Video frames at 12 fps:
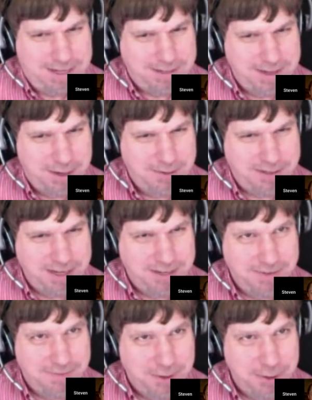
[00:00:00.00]
has no
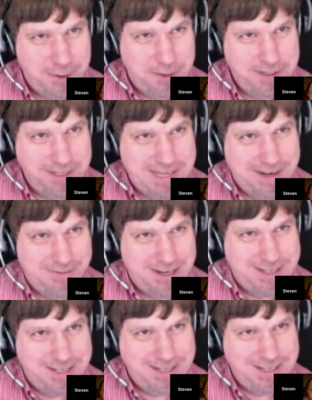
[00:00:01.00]
sense of humor. Isn't that
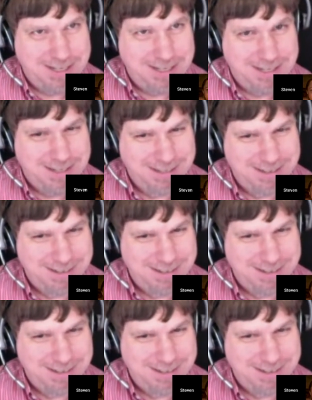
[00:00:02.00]
right, Tintin?